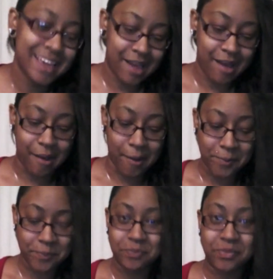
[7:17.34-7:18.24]

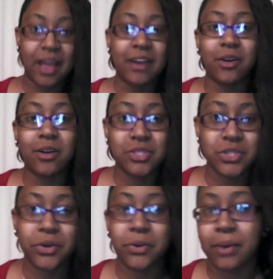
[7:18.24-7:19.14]
And it
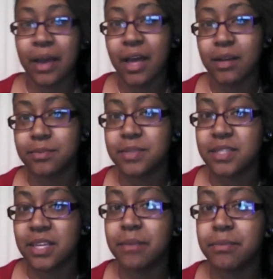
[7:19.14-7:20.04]
also helps
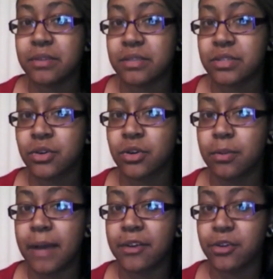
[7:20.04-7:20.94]
keep this curl
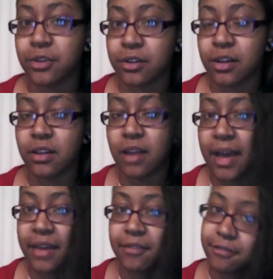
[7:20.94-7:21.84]
pattern
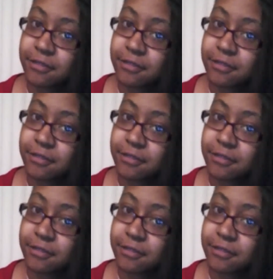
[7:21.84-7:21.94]
alive,